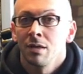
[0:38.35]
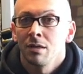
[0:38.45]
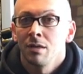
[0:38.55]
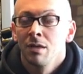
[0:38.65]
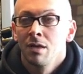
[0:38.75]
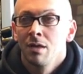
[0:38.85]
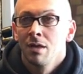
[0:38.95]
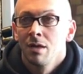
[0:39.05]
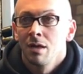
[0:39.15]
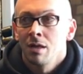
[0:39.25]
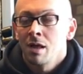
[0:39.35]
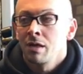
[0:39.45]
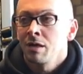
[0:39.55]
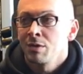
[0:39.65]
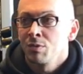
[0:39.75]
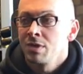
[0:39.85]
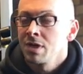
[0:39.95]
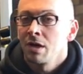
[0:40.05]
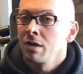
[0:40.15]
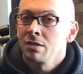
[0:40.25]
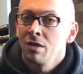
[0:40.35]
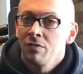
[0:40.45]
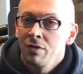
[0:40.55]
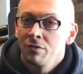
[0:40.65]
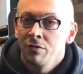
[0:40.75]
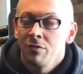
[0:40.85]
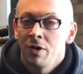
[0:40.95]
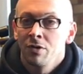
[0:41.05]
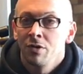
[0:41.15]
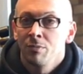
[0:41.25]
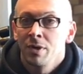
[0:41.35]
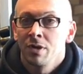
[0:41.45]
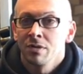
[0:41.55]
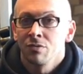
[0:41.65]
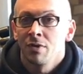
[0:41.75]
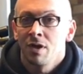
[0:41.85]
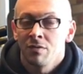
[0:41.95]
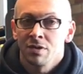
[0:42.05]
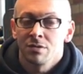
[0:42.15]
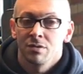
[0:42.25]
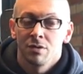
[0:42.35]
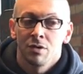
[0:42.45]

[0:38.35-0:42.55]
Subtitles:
And a lot of times we set ourselves up for failure because we have these,